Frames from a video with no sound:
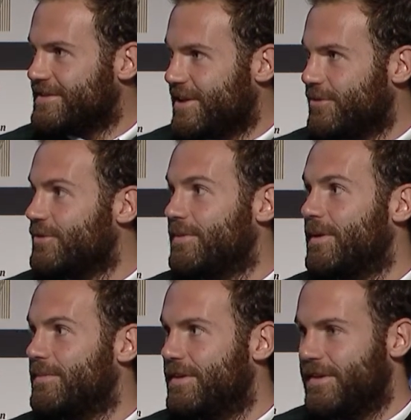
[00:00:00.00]
Mm. I would
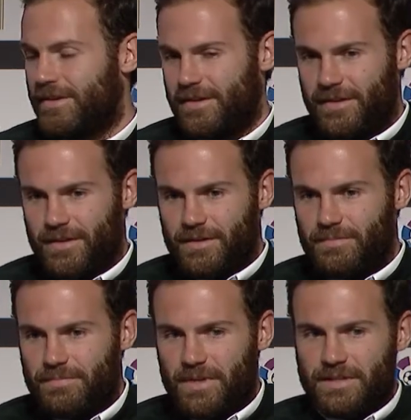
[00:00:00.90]
remember.
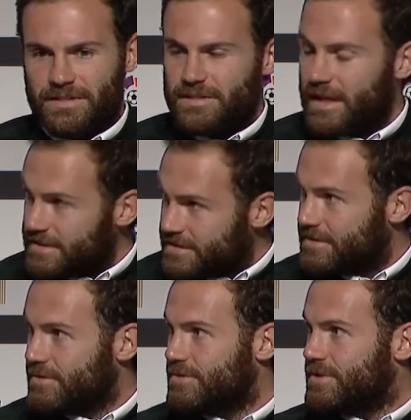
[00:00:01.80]
But it's nice
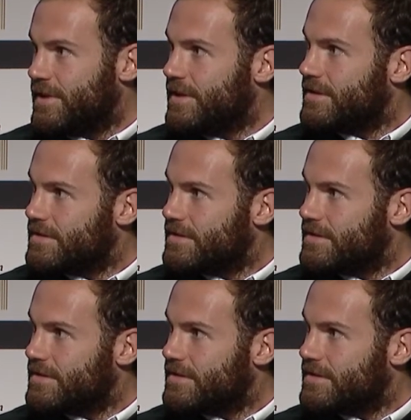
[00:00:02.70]
to see